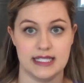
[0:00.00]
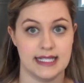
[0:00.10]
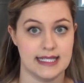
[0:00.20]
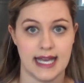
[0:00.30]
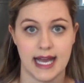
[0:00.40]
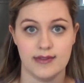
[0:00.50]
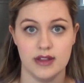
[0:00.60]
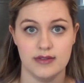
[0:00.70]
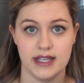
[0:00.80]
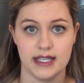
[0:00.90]
doesn't have
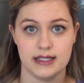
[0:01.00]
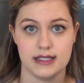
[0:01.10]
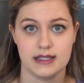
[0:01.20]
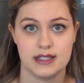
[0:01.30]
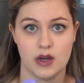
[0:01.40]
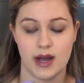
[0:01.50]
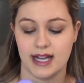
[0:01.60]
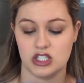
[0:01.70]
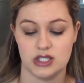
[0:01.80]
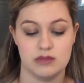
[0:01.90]
the vents, so I
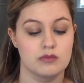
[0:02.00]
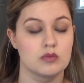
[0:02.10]
just